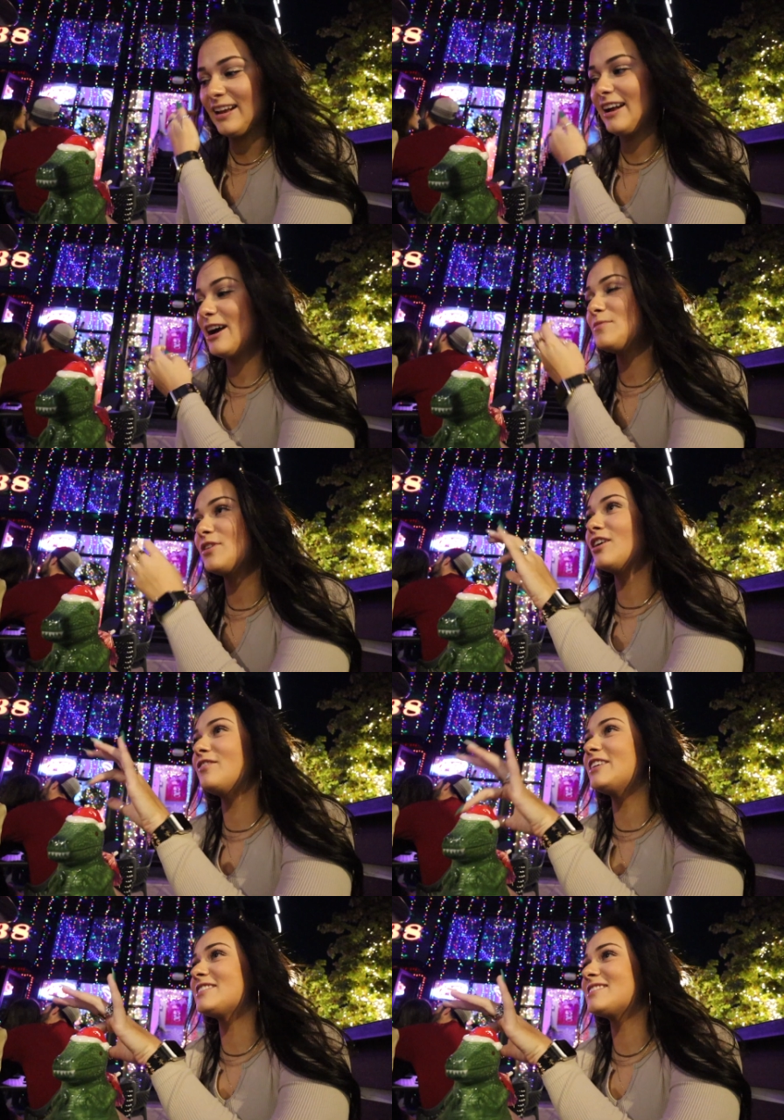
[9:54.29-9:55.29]
I'm
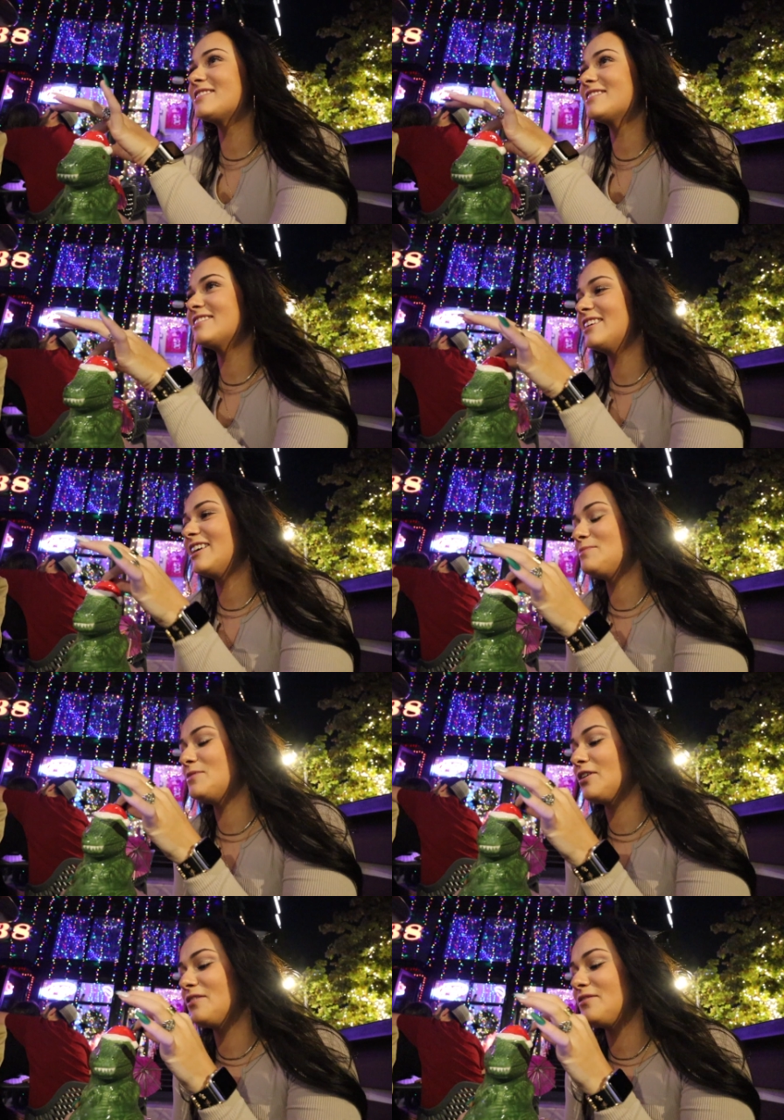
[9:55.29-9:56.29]
nervous. I'm
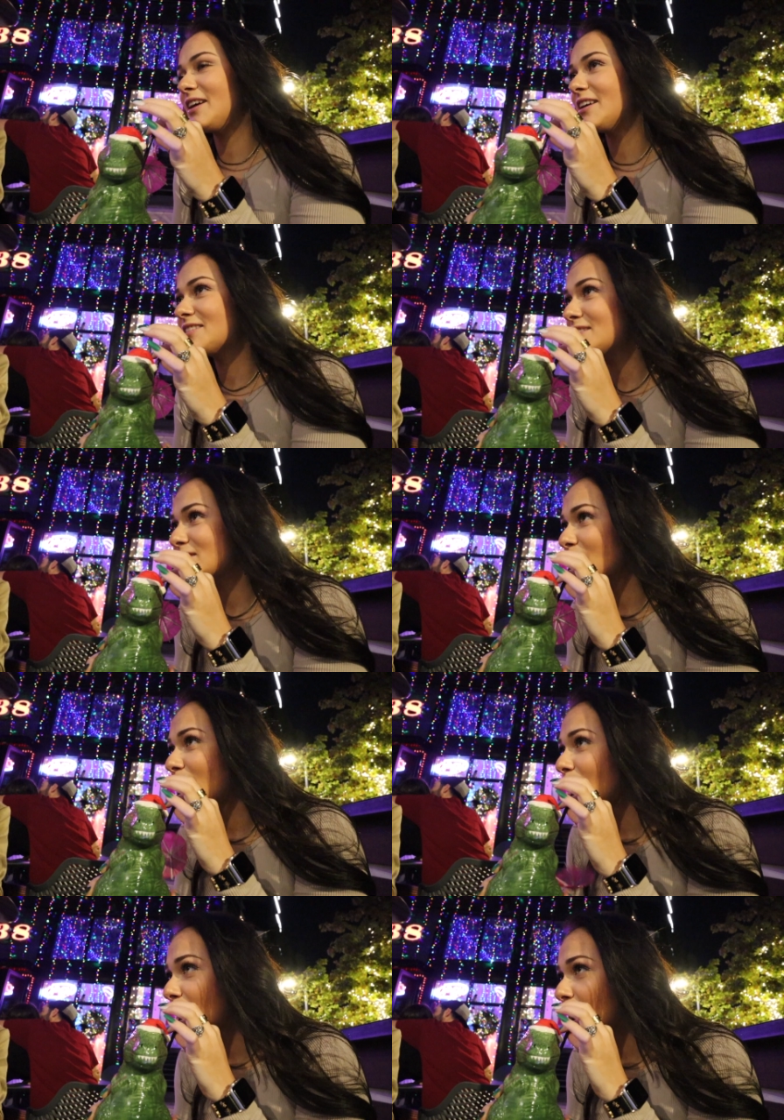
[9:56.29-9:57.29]
nervous. Oh, it is
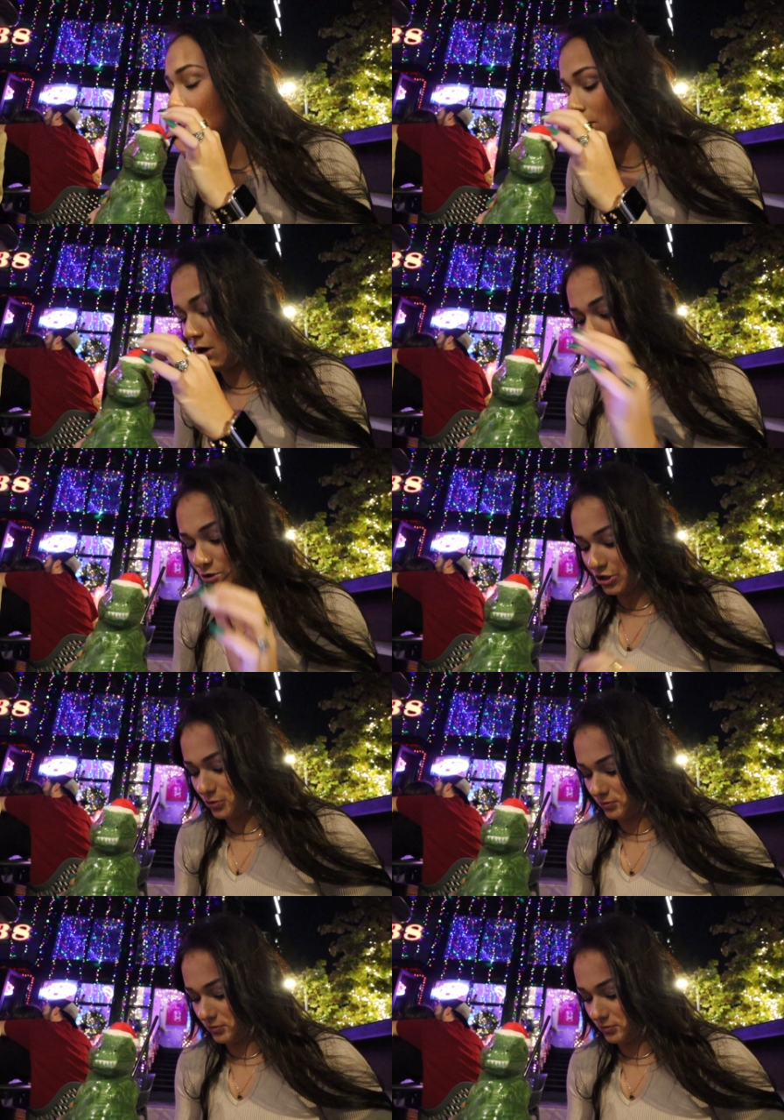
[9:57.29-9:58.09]
really good. Oh shoot.